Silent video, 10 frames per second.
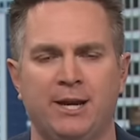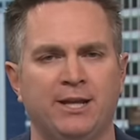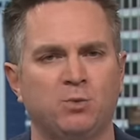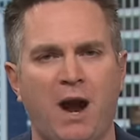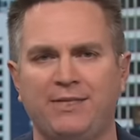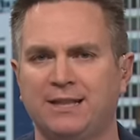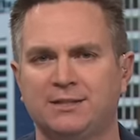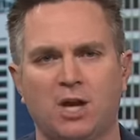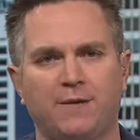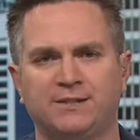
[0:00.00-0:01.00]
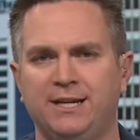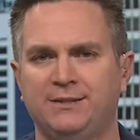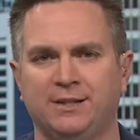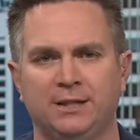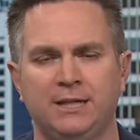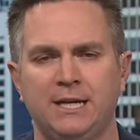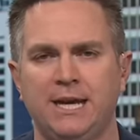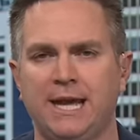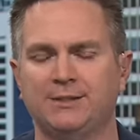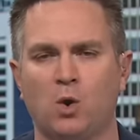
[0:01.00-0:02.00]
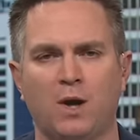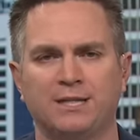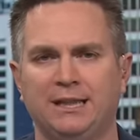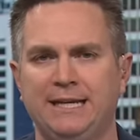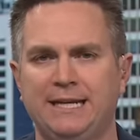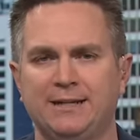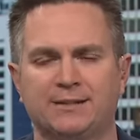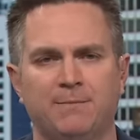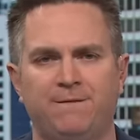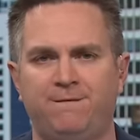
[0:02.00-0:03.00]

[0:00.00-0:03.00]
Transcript: That's why I think this offseason is going to lead to some